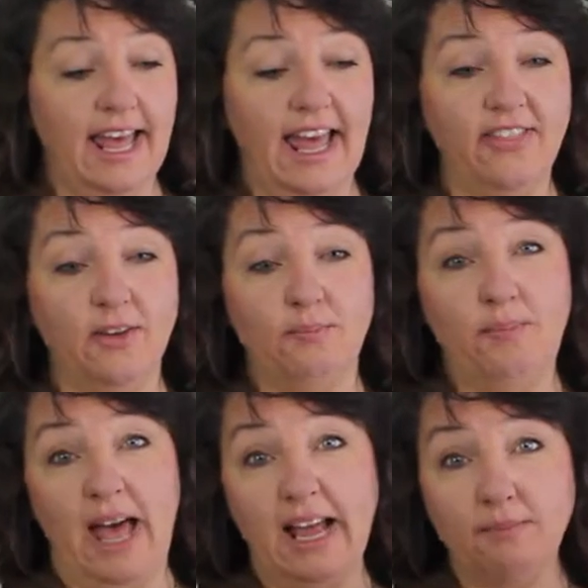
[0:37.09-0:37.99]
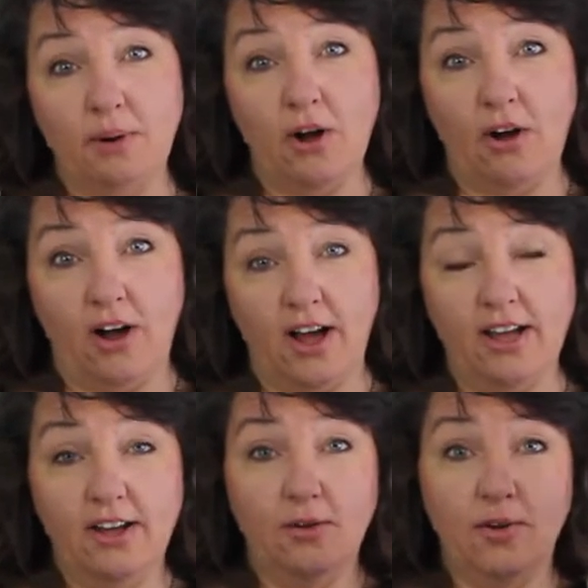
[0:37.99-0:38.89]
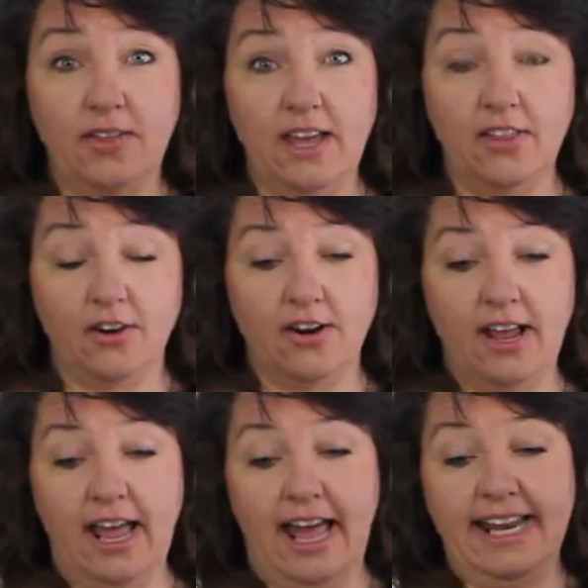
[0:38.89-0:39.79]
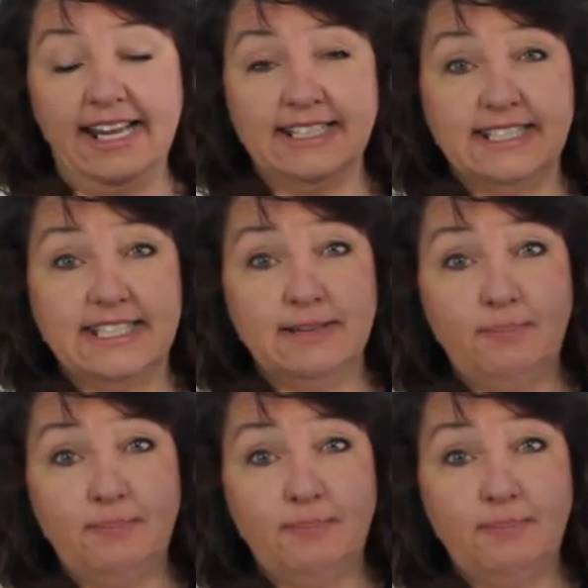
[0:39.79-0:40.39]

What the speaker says: and the back paw with the other, and he's